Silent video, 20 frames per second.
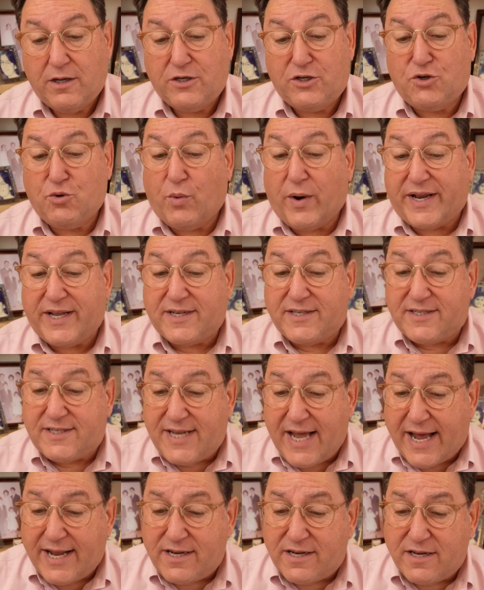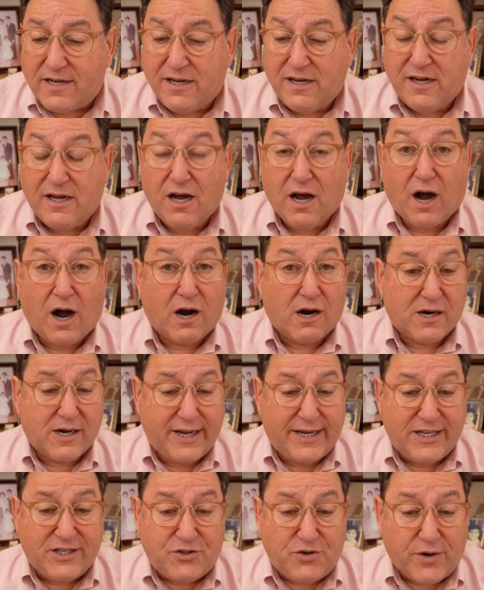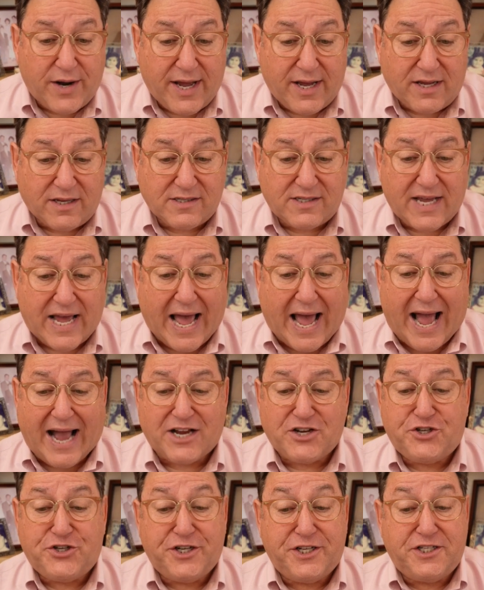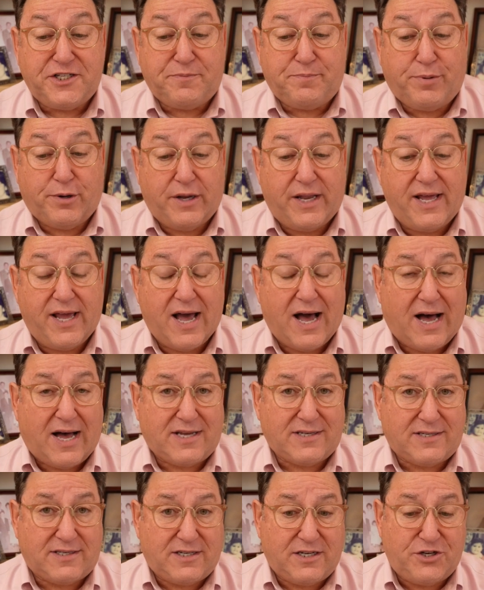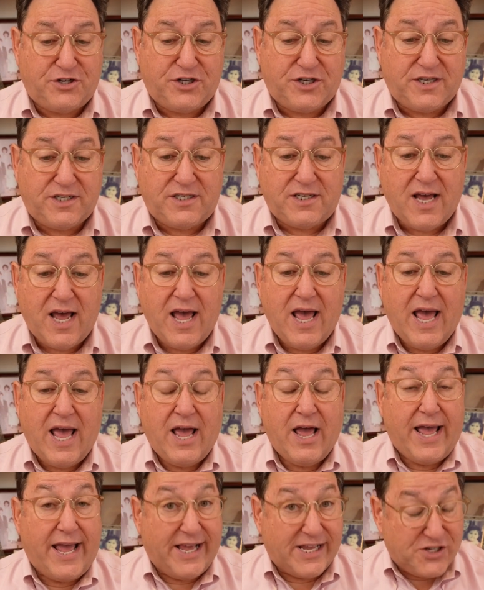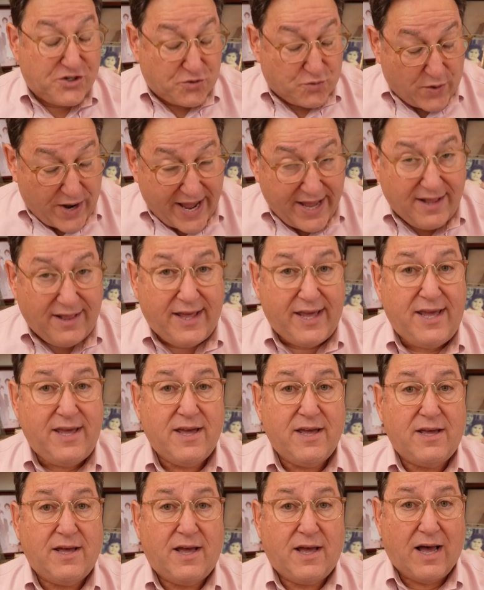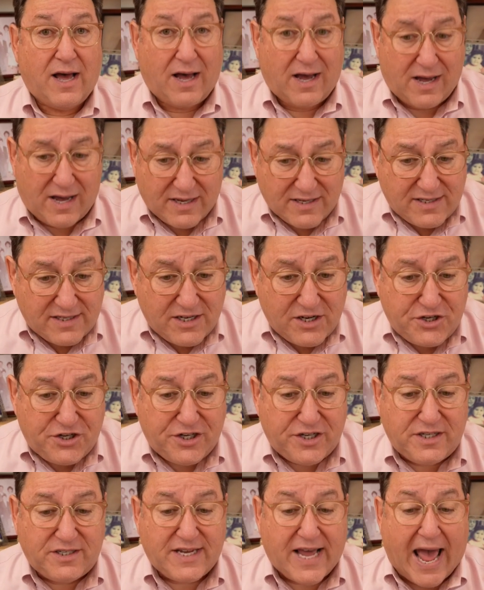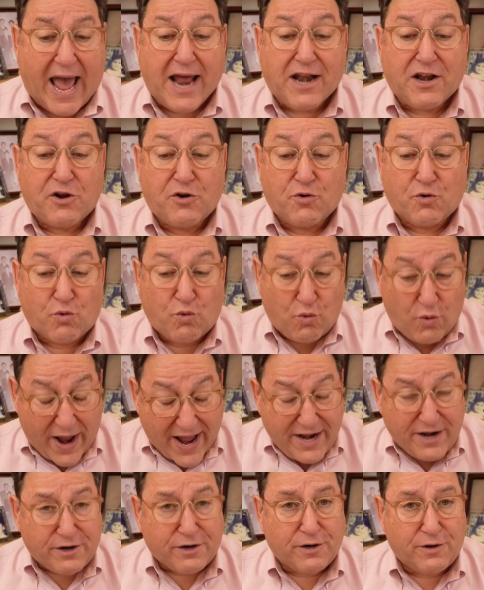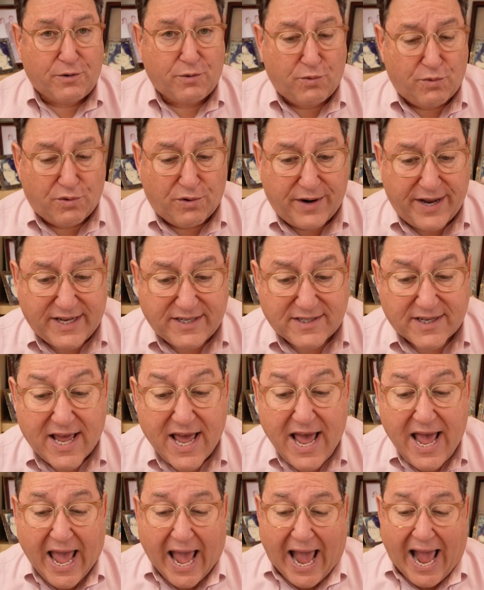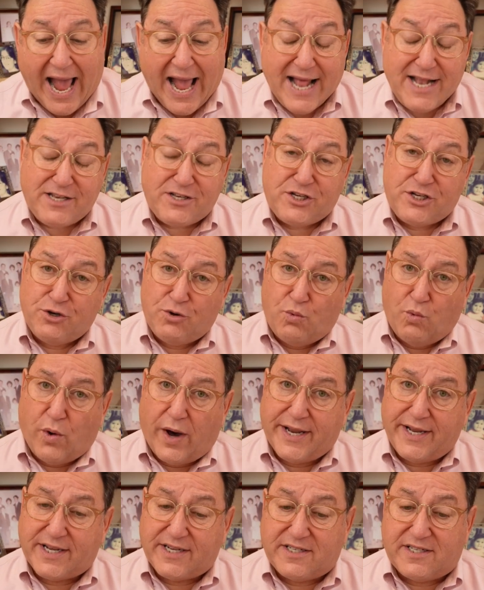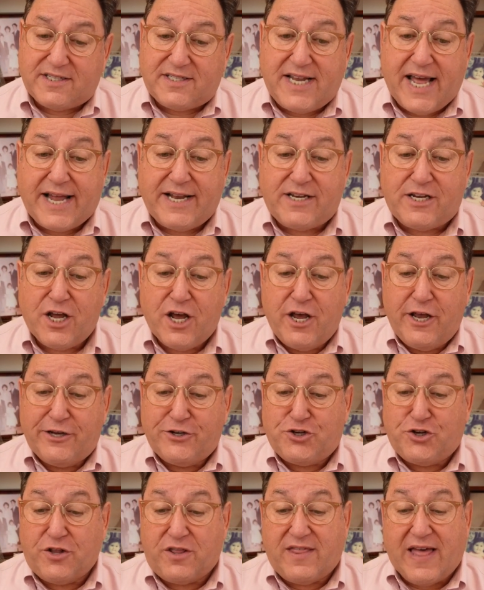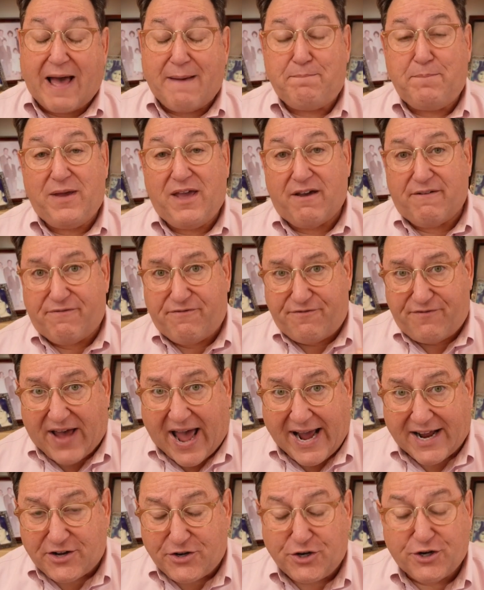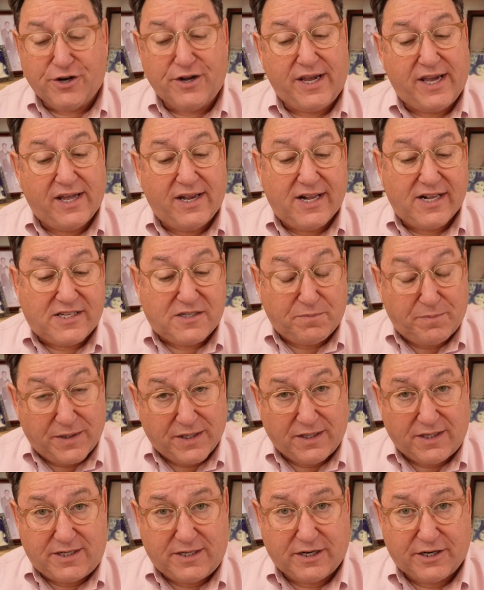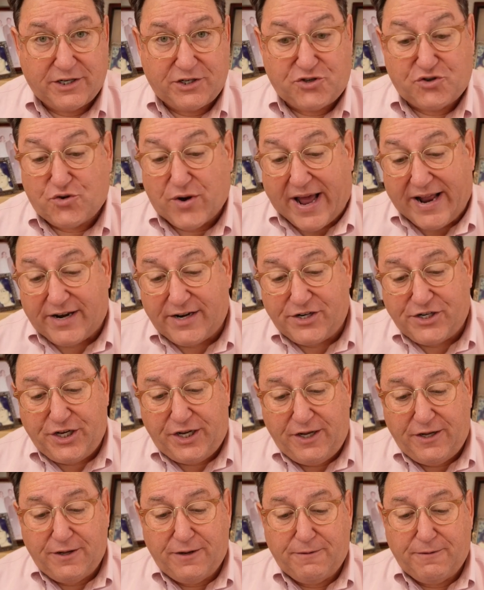To what extent are Israel's actions putting hostages, Israeli hostages, at greater risk? And to what extent should that be a factor in its military strategy?